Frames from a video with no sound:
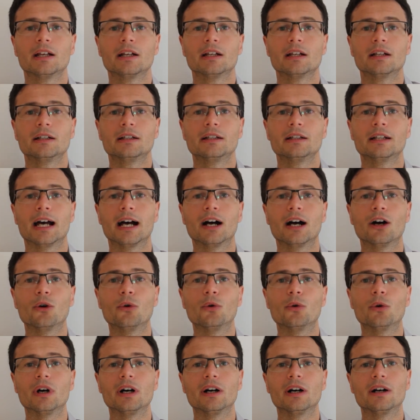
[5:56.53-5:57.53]

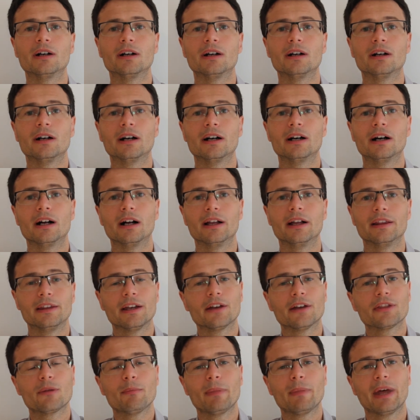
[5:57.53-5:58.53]
Now, the
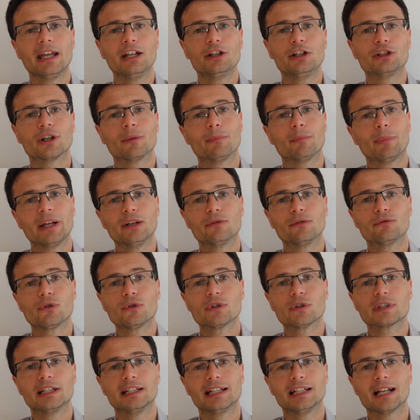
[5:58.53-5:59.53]
other major
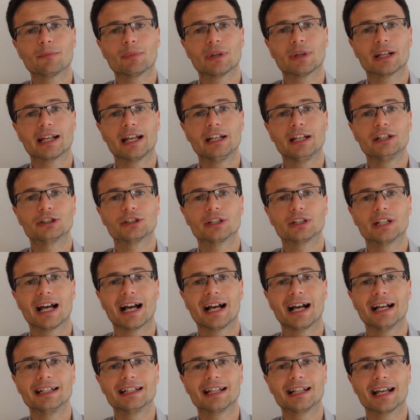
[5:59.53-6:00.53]
pitfalls in the application,
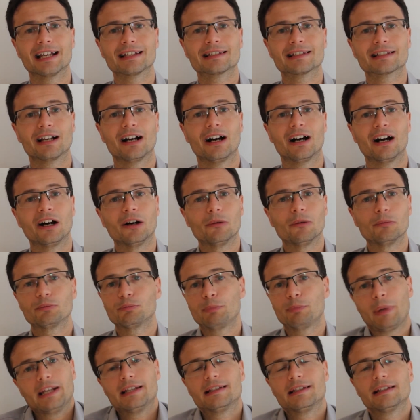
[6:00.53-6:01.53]
I guess, are
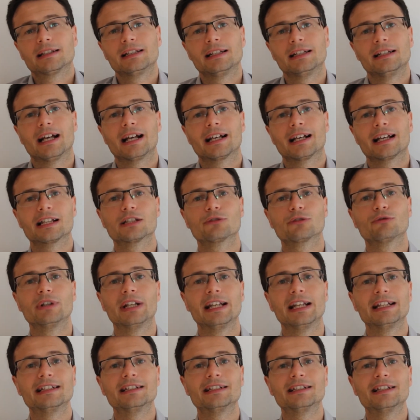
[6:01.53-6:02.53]
basically,
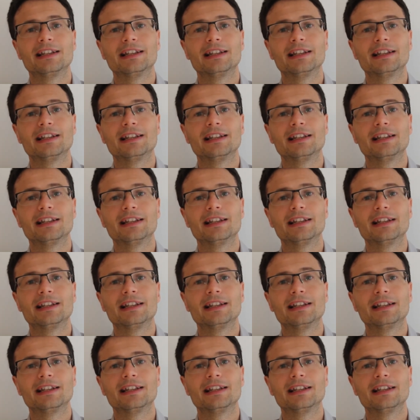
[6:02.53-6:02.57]
related to